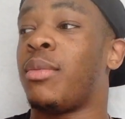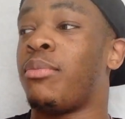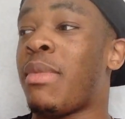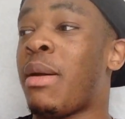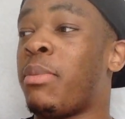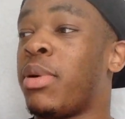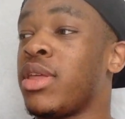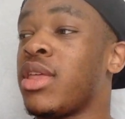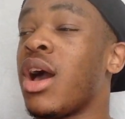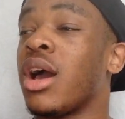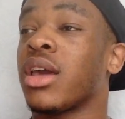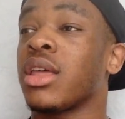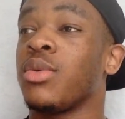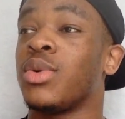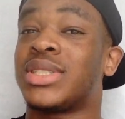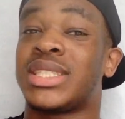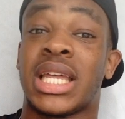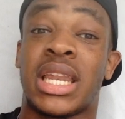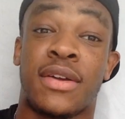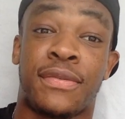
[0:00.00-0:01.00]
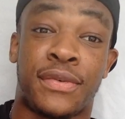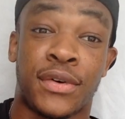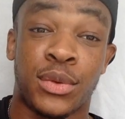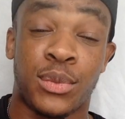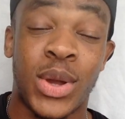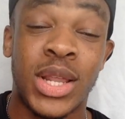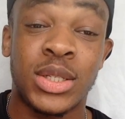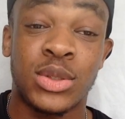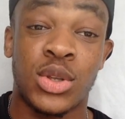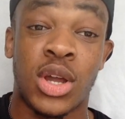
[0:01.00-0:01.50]
remember when Youngin was sending
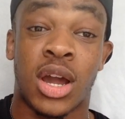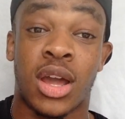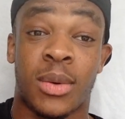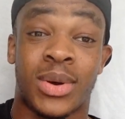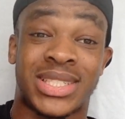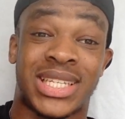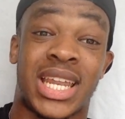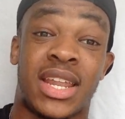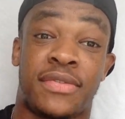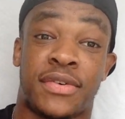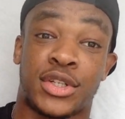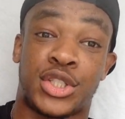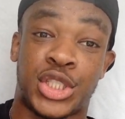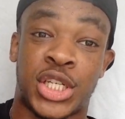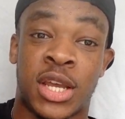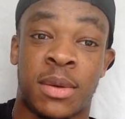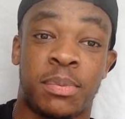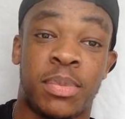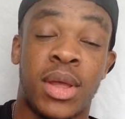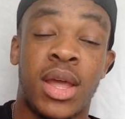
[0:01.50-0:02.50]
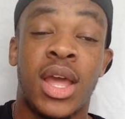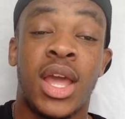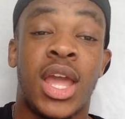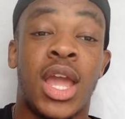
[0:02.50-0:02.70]
for Chip,